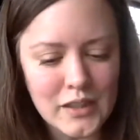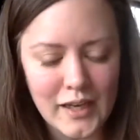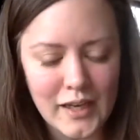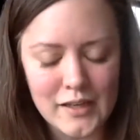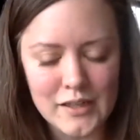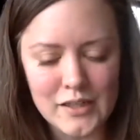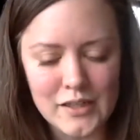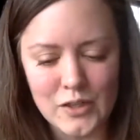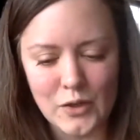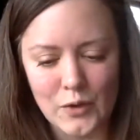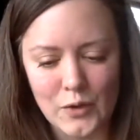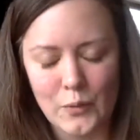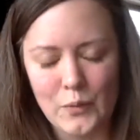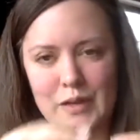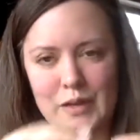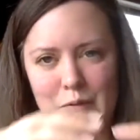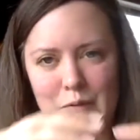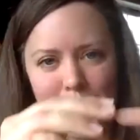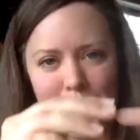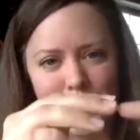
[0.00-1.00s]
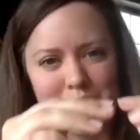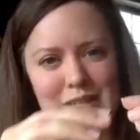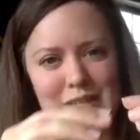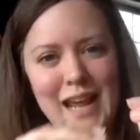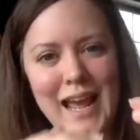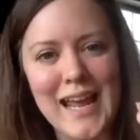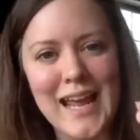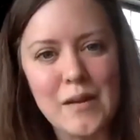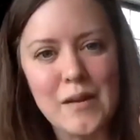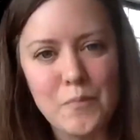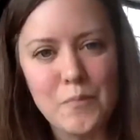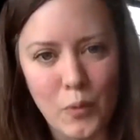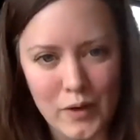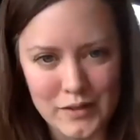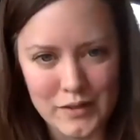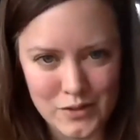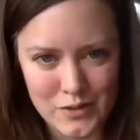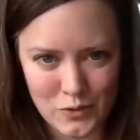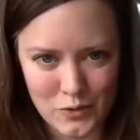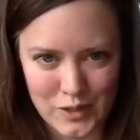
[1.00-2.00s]
at, you know, whether it's an
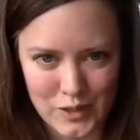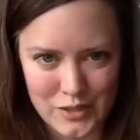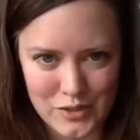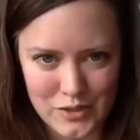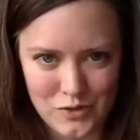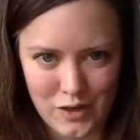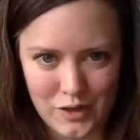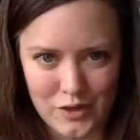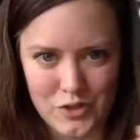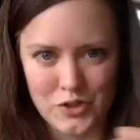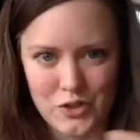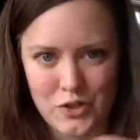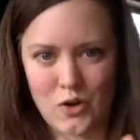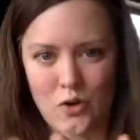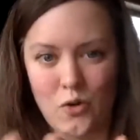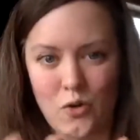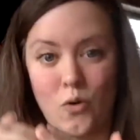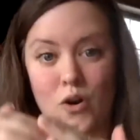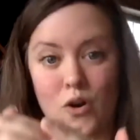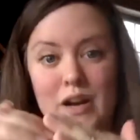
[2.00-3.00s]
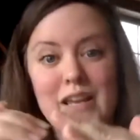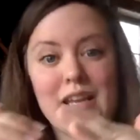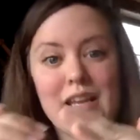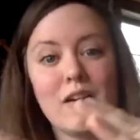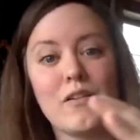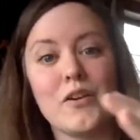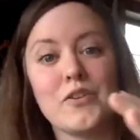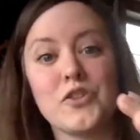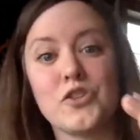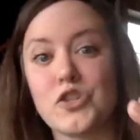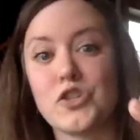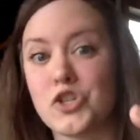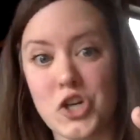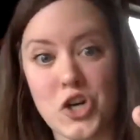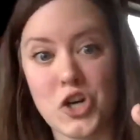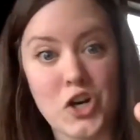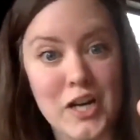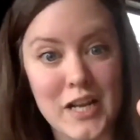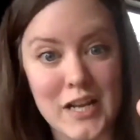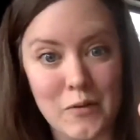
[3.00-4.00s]
8-point story structure or hero's
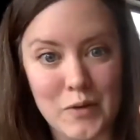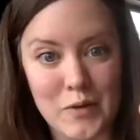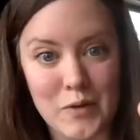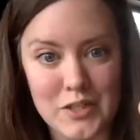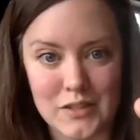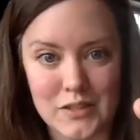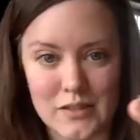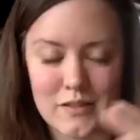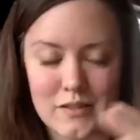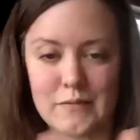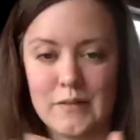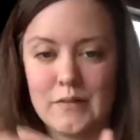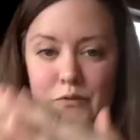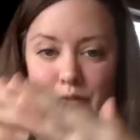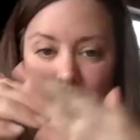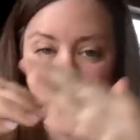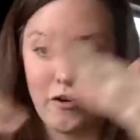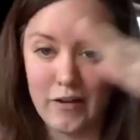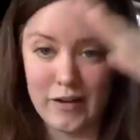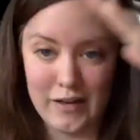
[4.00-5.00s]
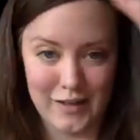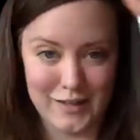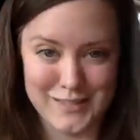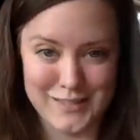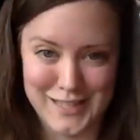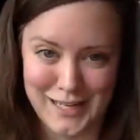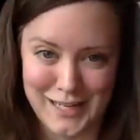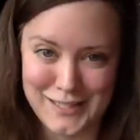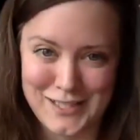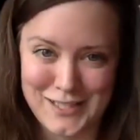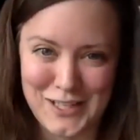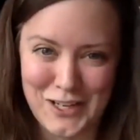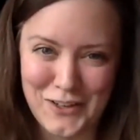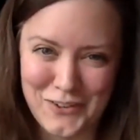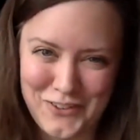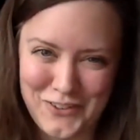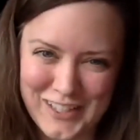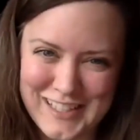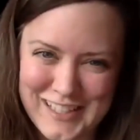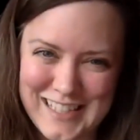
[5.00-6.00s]
journey, which is very
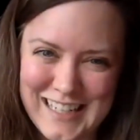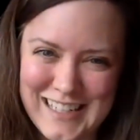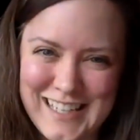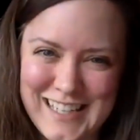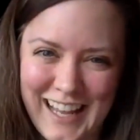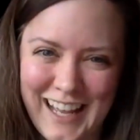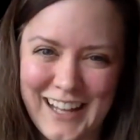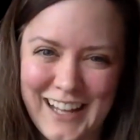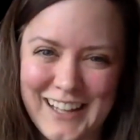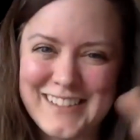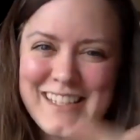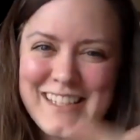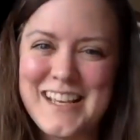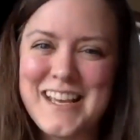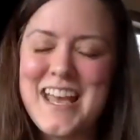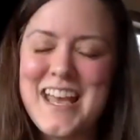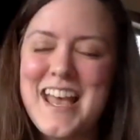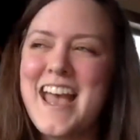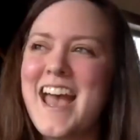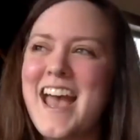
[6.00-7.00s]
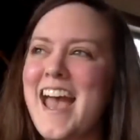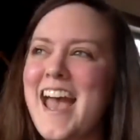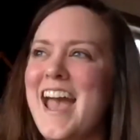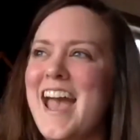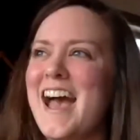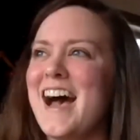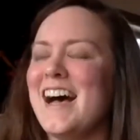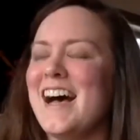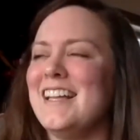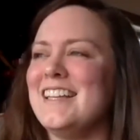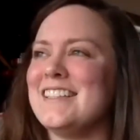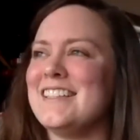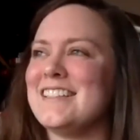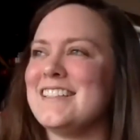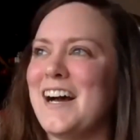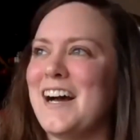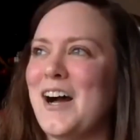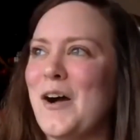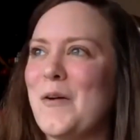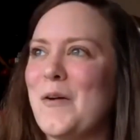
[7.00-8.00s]
extensive and detailed, and
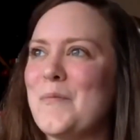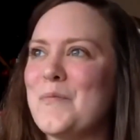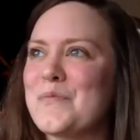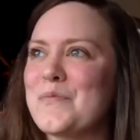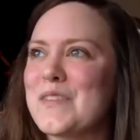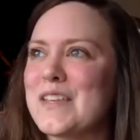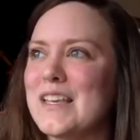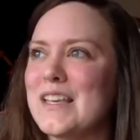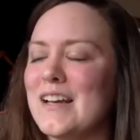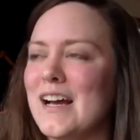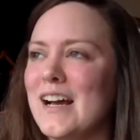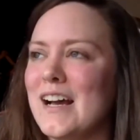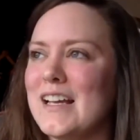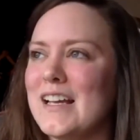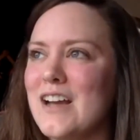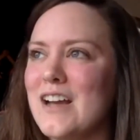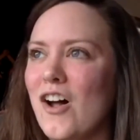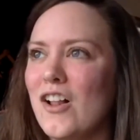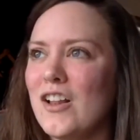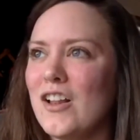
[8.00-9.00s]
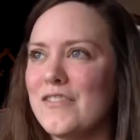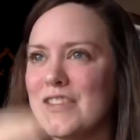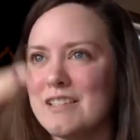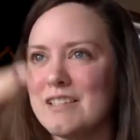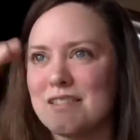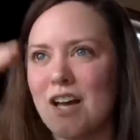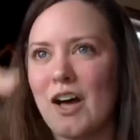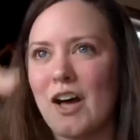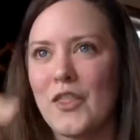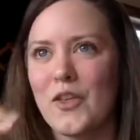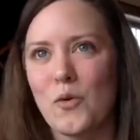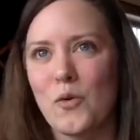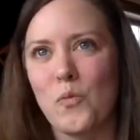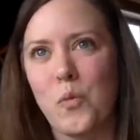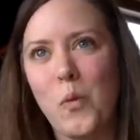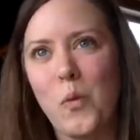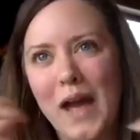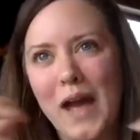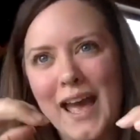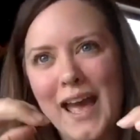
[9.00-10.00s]
yeah, all of these other
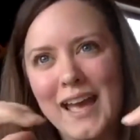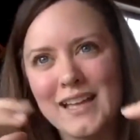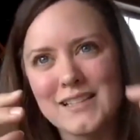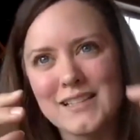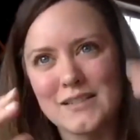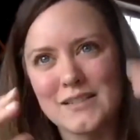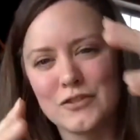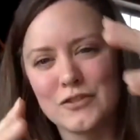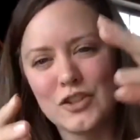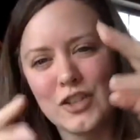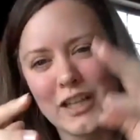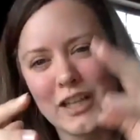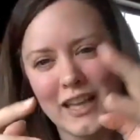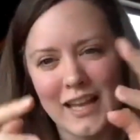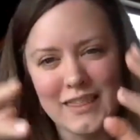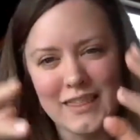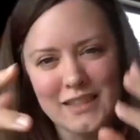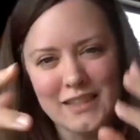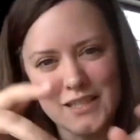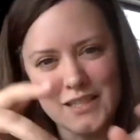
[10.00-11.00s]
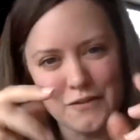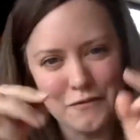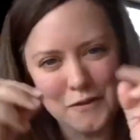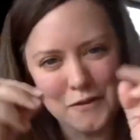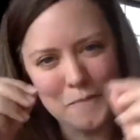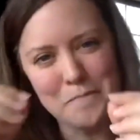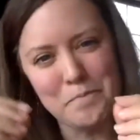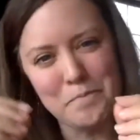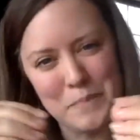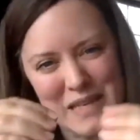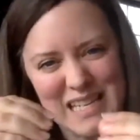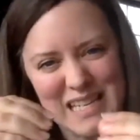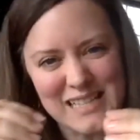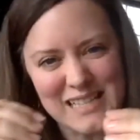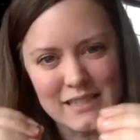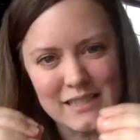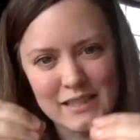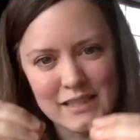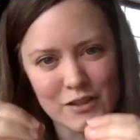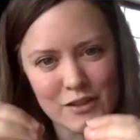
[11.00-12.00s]
ways of looking at the different
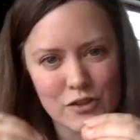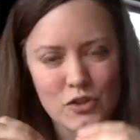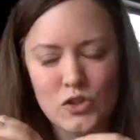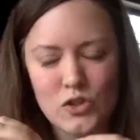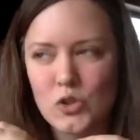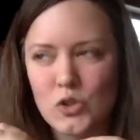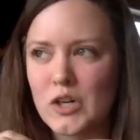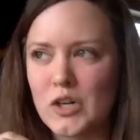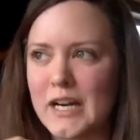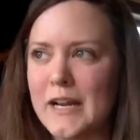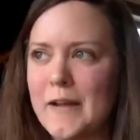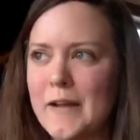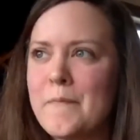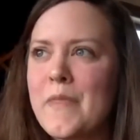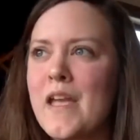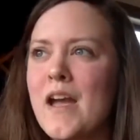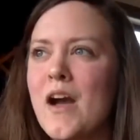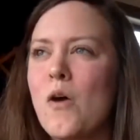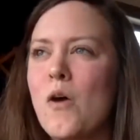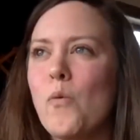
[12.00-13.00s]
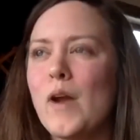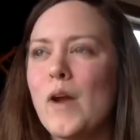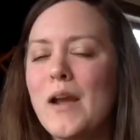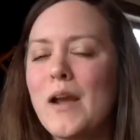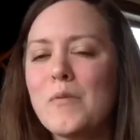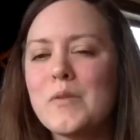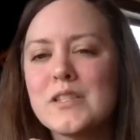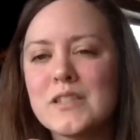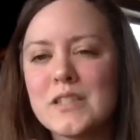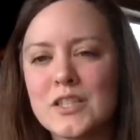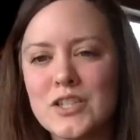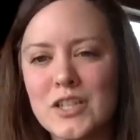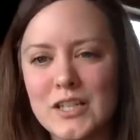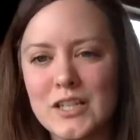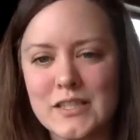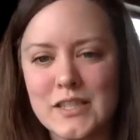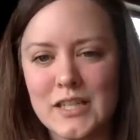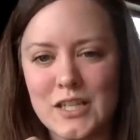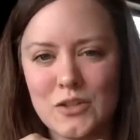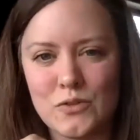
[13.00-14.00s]
beats in a story, what I would
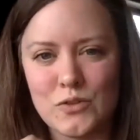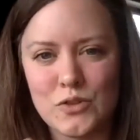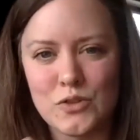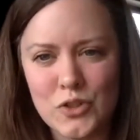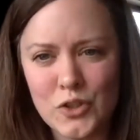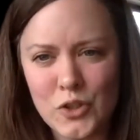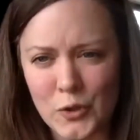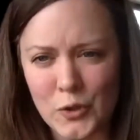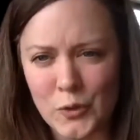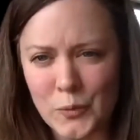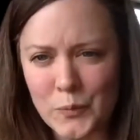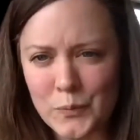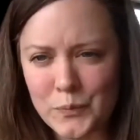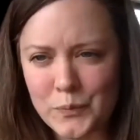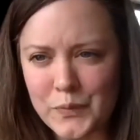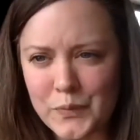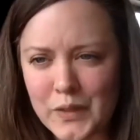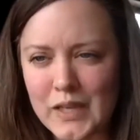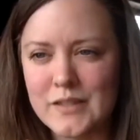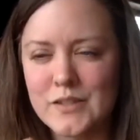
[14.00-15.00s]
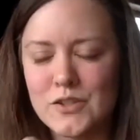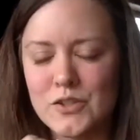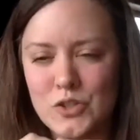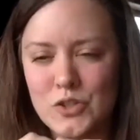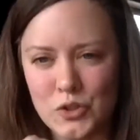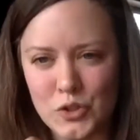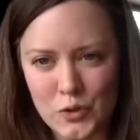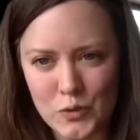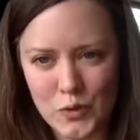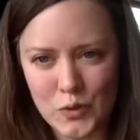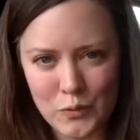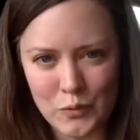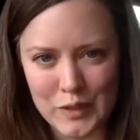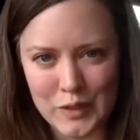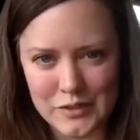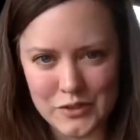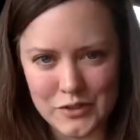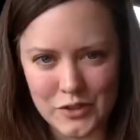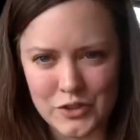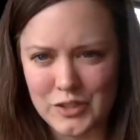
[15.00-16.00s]
suggest that you do is do your own
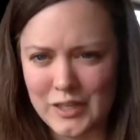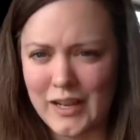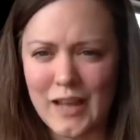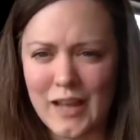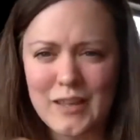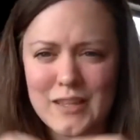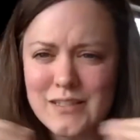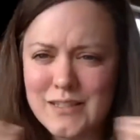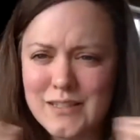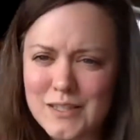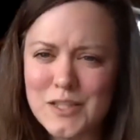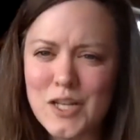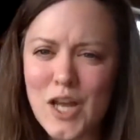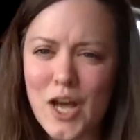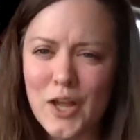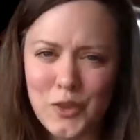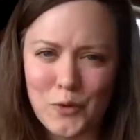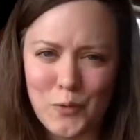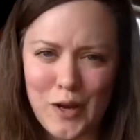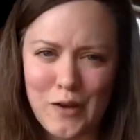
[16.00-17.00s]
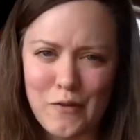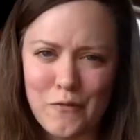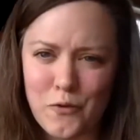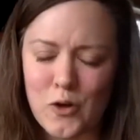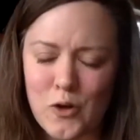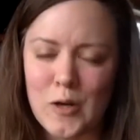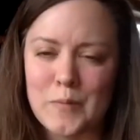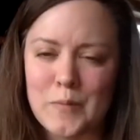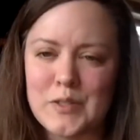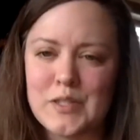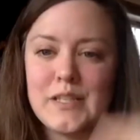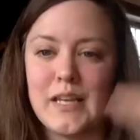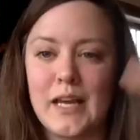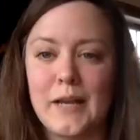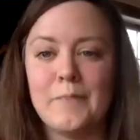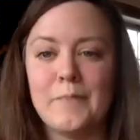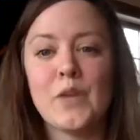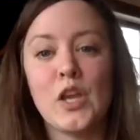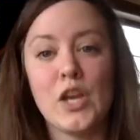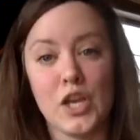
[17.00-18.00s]
research. Like, this is not the right forum to
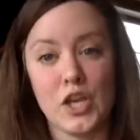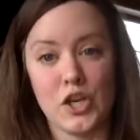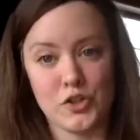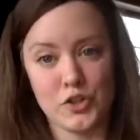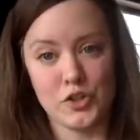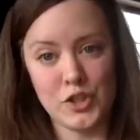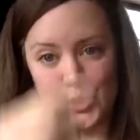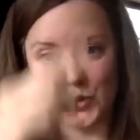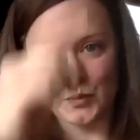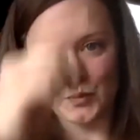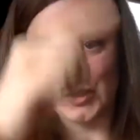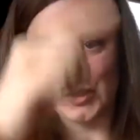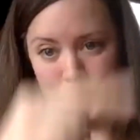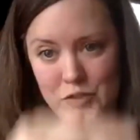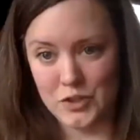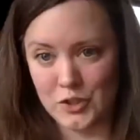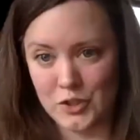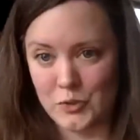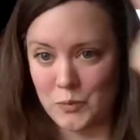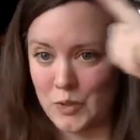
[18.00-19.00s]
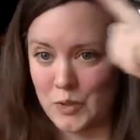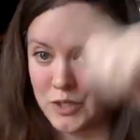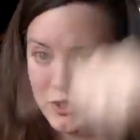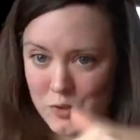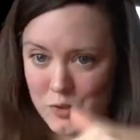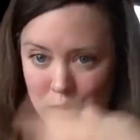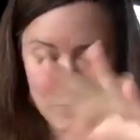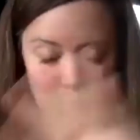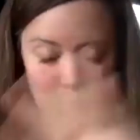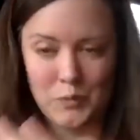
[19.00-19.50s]
say, here's this one, here's this one, here's this